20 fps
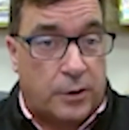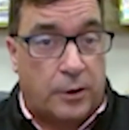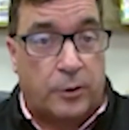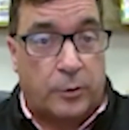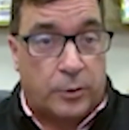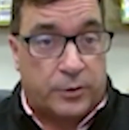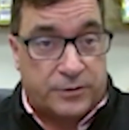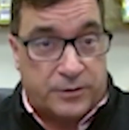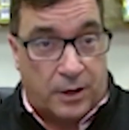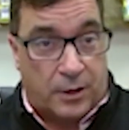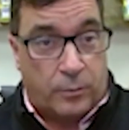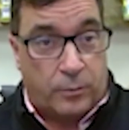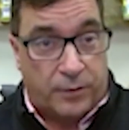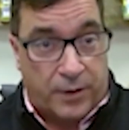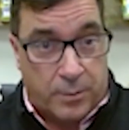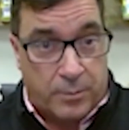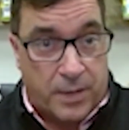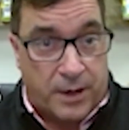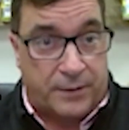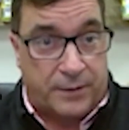In other words, they
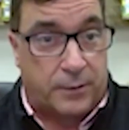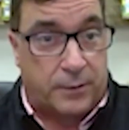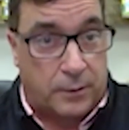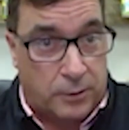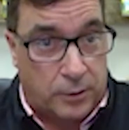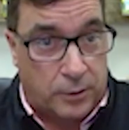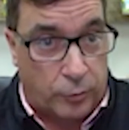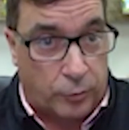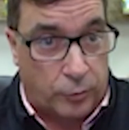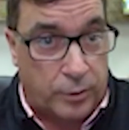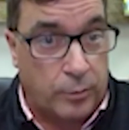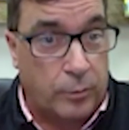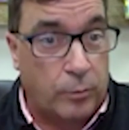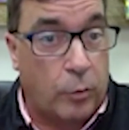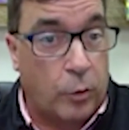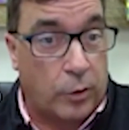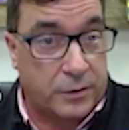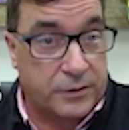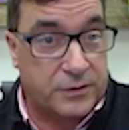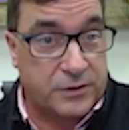make the urine
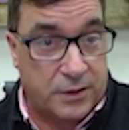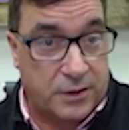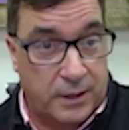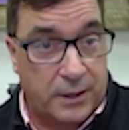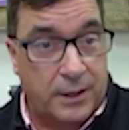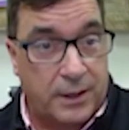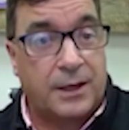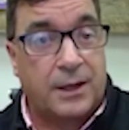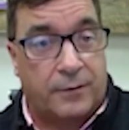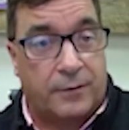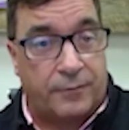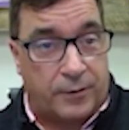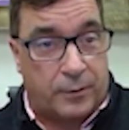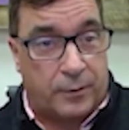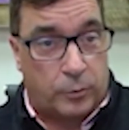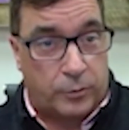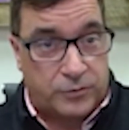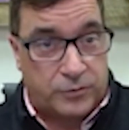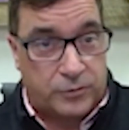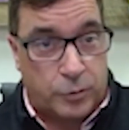more acidic if
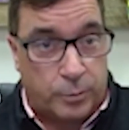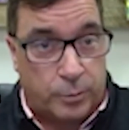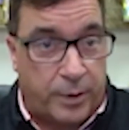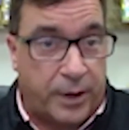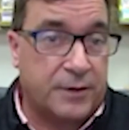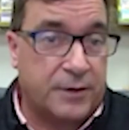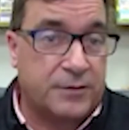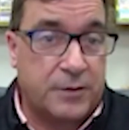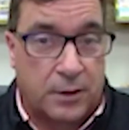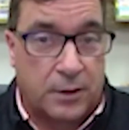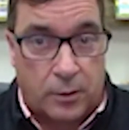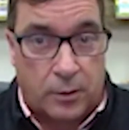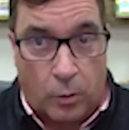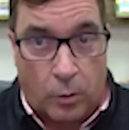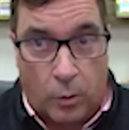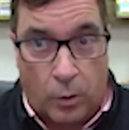it was too basic,